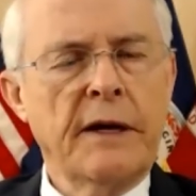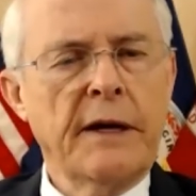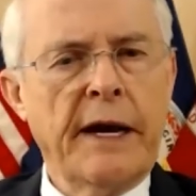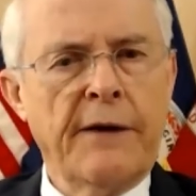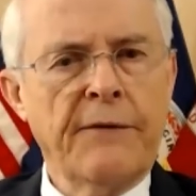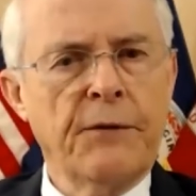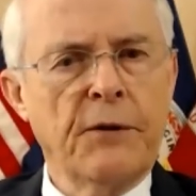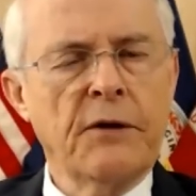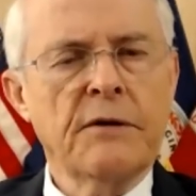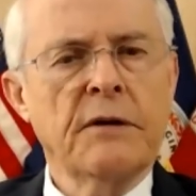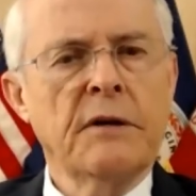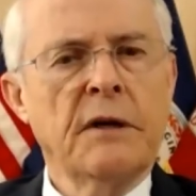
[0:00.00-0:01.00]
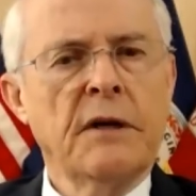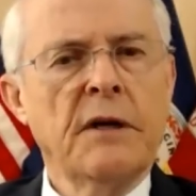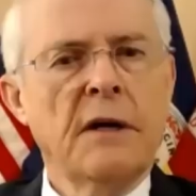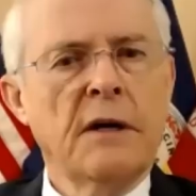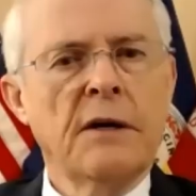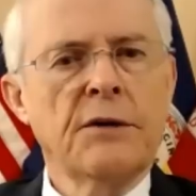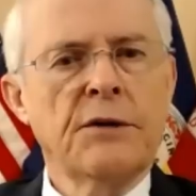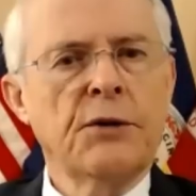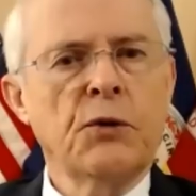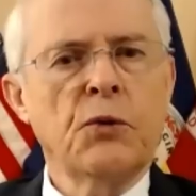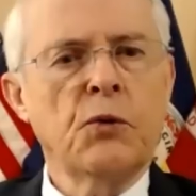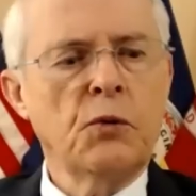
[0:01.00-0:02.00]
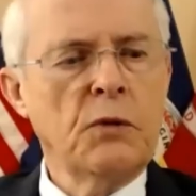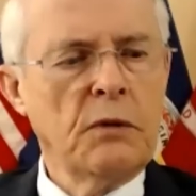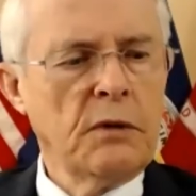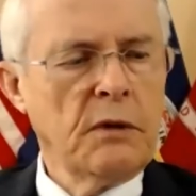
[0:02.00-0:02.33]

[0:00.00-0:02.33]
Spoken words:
effort to